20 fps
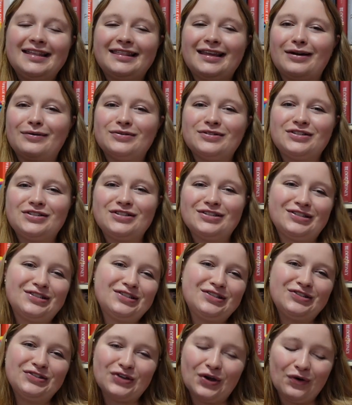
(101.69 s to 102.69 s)
that was
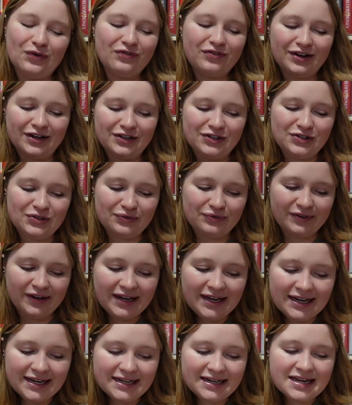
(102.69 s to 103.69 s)
just so fun to
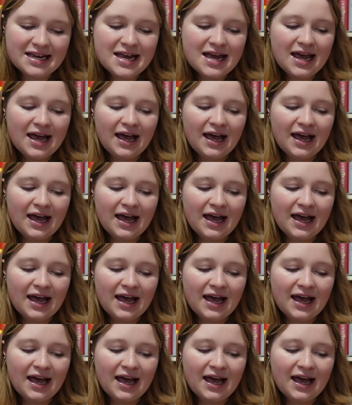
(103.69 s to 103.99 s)
read.